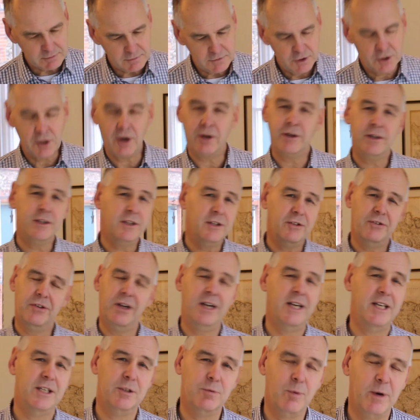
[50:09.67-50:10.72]
Gone are the
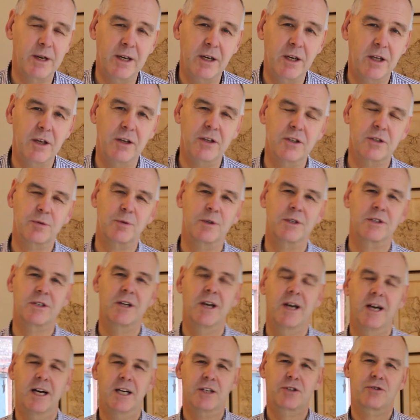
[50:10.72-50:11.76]
days when news was
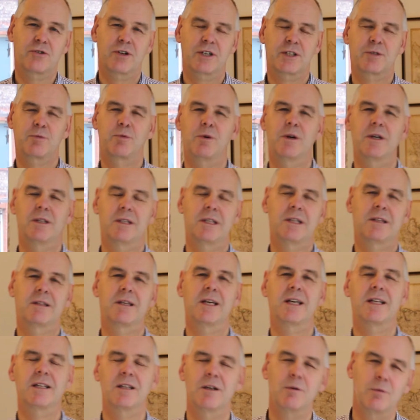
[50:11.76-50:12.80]
a trustworthy
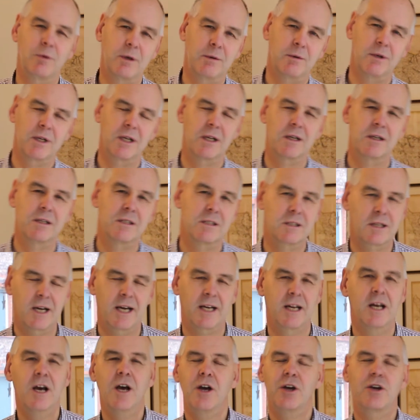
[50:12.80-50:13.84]
thing that we would
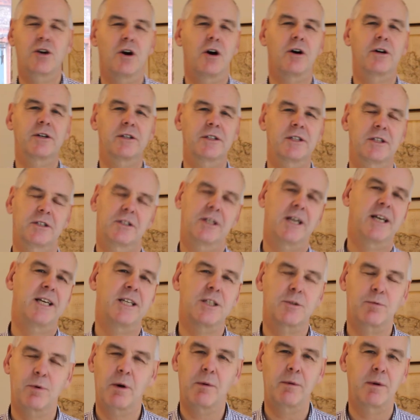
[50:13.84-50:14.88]
understand. Gone are the
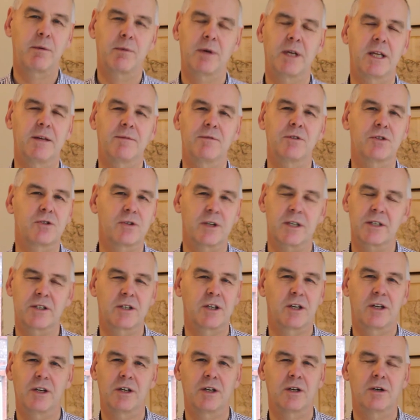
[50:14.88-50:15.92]
days when we would even trust
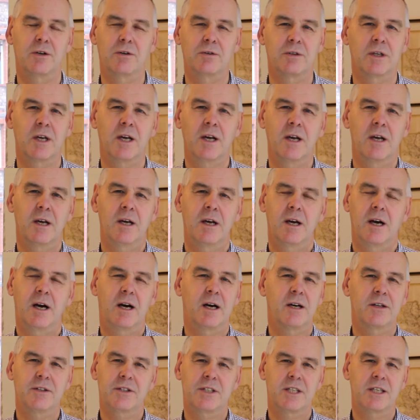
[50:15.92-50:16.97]
the good old
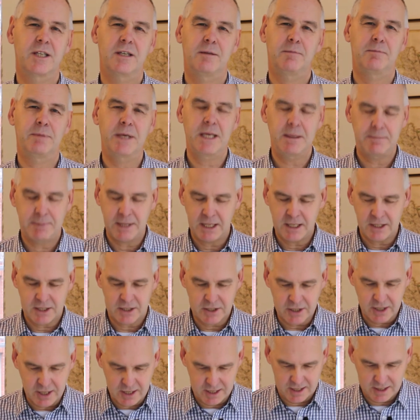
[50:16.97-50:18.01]
auntie
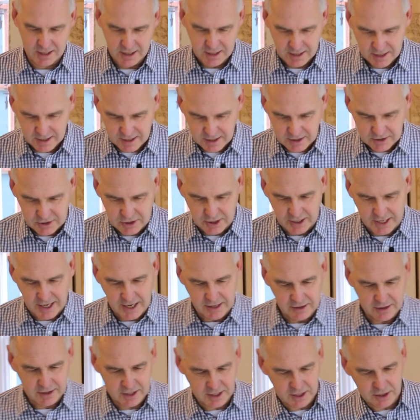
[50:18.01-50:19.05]
BBC to
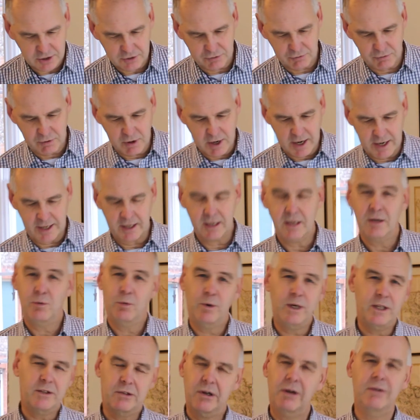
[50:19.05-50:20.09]
get things right.
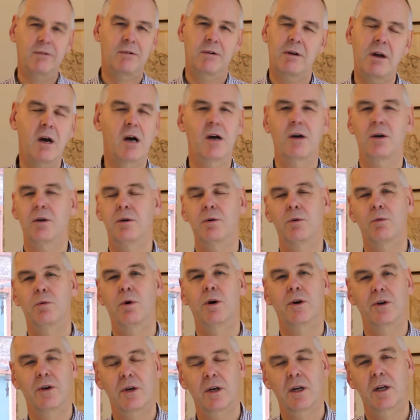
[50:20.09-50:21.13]
We don't know
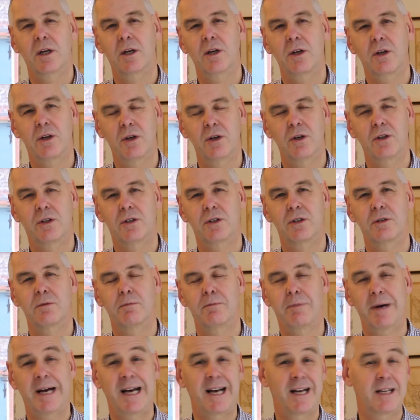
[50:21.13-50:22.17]
what good,
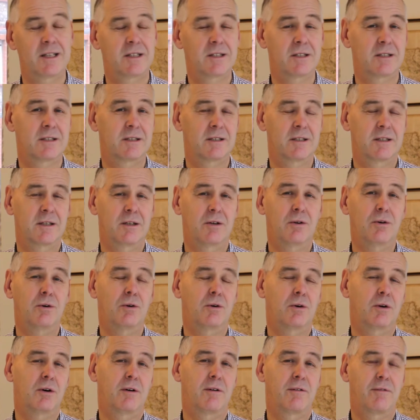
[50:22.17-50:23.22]
bad,
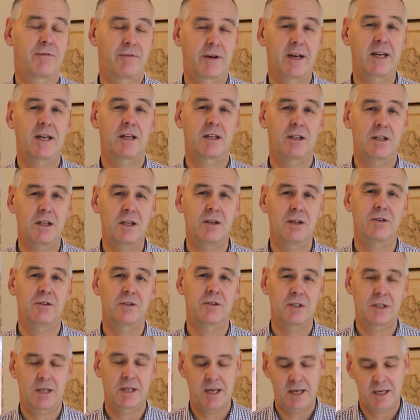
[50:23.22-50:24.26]
or fake
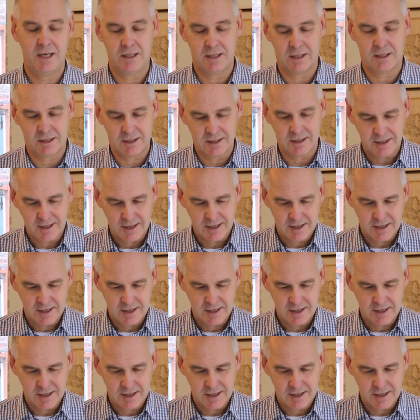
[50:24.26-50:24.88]
news is.